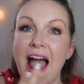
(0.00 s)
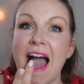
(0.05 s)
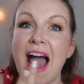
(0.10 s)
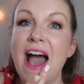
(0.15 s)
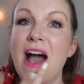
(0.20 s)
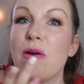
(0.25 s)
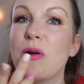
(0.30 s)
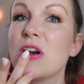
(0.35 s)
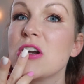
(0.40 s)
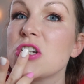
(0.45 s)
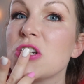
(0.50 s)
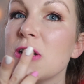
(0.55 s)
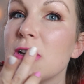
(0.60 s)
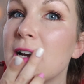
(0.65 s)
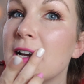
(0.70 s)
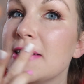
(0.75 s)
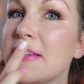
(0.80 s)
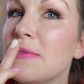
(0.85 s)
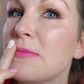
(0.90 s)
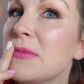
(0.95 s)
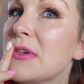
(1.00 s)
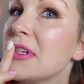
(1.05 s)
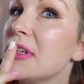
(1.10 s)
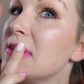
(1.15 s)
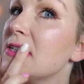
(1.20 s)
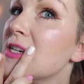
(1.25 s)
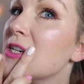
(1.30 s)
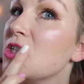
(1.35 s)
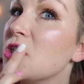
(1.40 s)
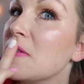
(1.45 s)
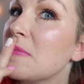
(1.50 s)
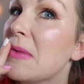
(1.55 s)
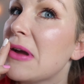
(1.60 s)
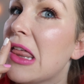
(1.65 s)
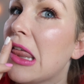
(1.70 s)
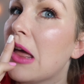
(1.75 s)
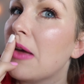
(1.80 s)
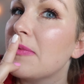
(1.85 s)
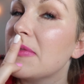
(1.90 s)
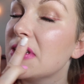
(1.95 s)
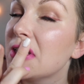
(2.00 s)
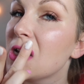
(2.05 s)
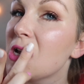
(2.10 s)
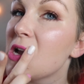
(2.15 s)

I want to show you guys I'm really touching my lips